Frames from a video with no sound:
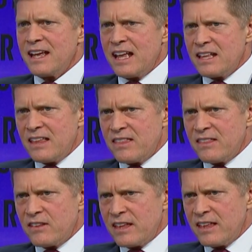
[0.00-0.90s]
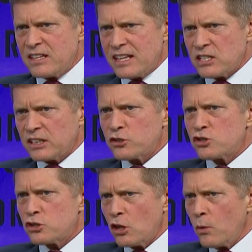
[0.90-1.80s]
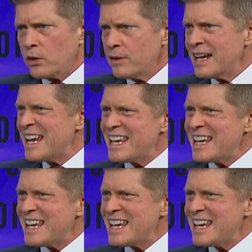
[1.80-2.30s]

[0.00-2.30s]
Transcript: it, it, it, it's a little slower.